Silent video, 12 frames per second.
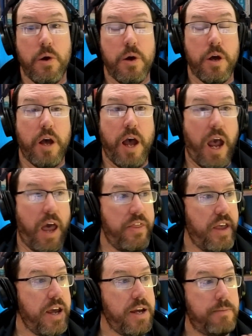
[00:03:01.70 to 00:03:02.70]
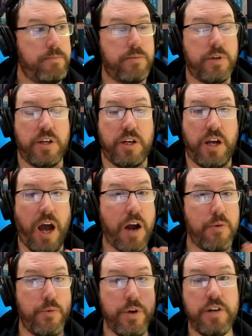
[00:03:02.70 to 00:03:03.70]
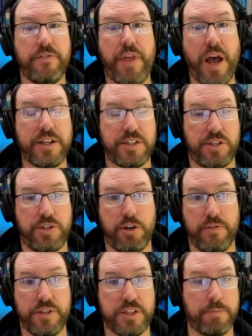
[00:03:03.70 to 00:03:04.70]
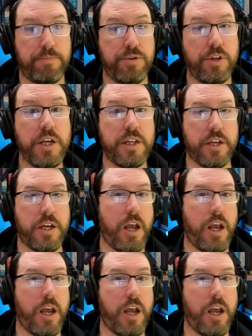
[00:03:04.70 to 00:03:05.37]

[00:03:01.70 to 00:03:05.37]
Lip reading: And they got rid of that service completely